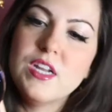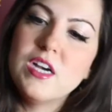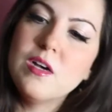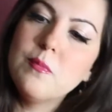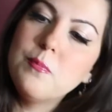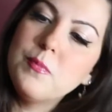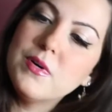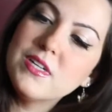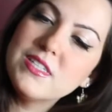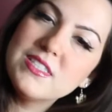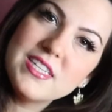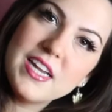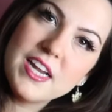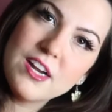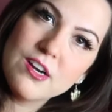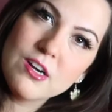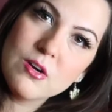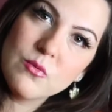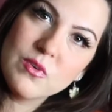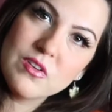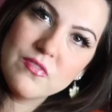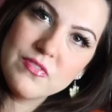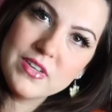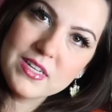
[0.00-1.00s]
up a
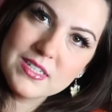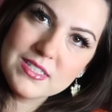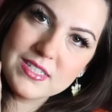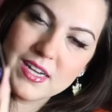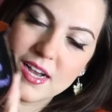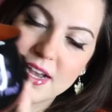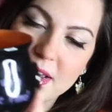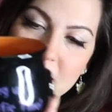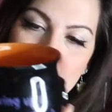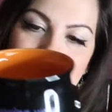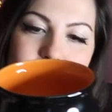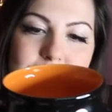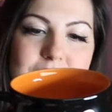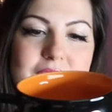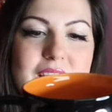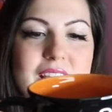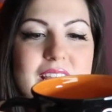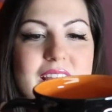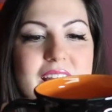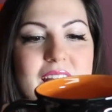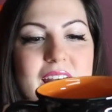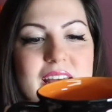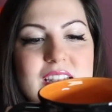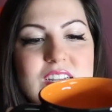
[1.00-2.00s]
terrific time."
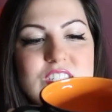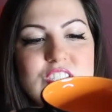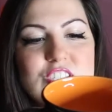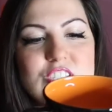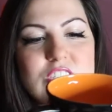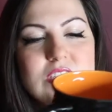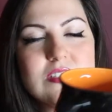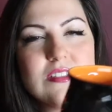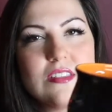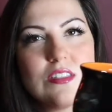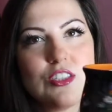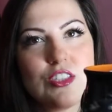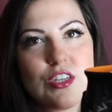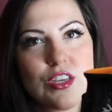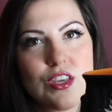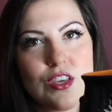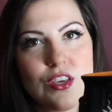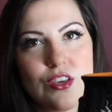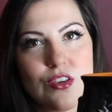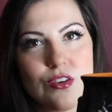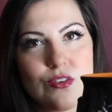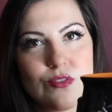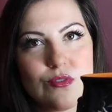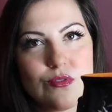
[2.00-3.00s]
And it's just such a
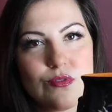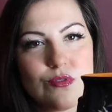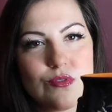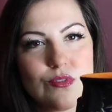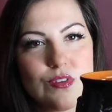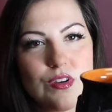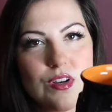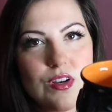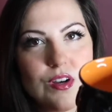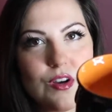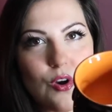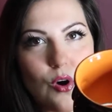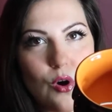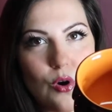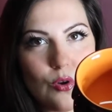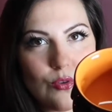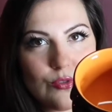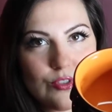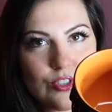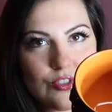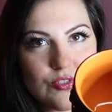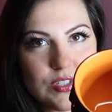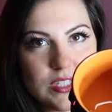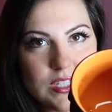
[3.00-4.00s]
cute
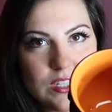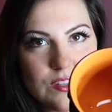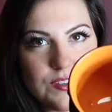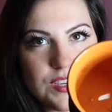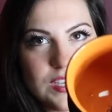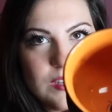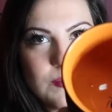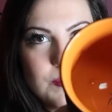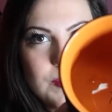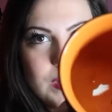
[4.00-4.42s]
cauldron looking